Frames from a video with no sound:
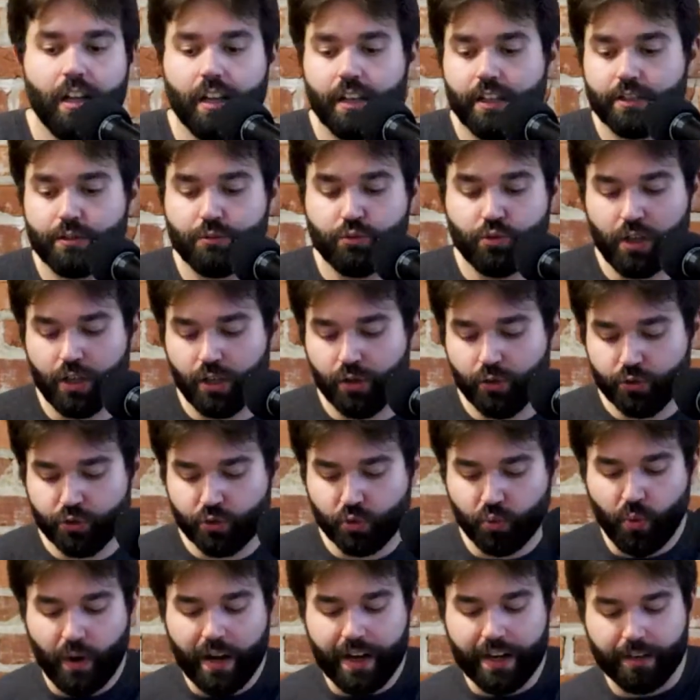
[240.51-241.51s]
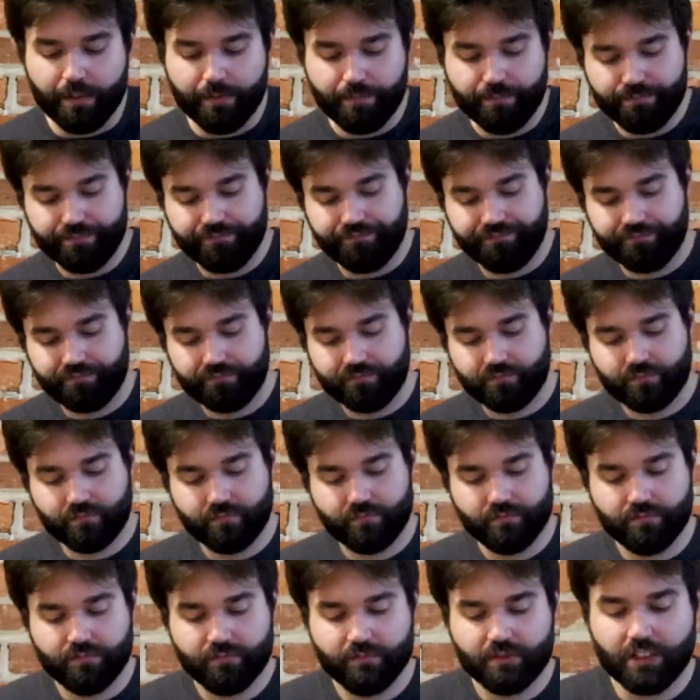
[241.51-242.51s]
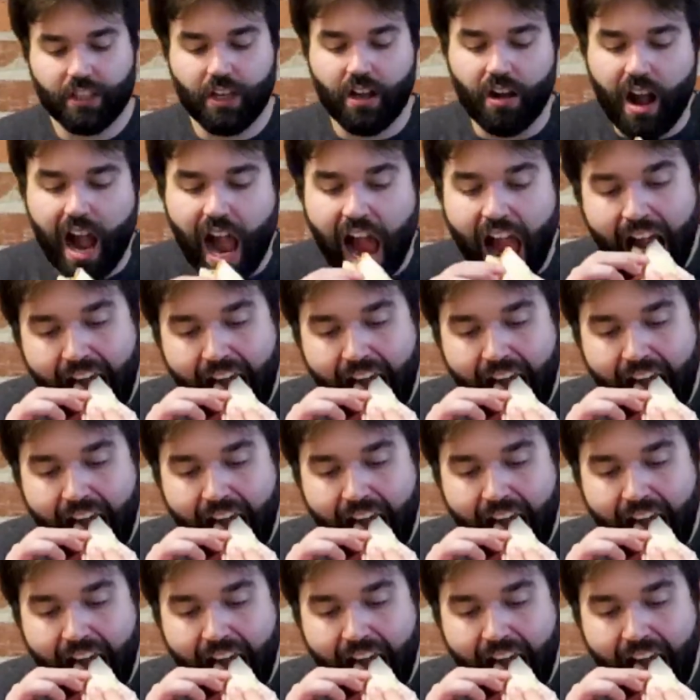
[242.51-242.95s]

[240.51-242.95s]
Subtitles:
because I'm trying to lose weight. So,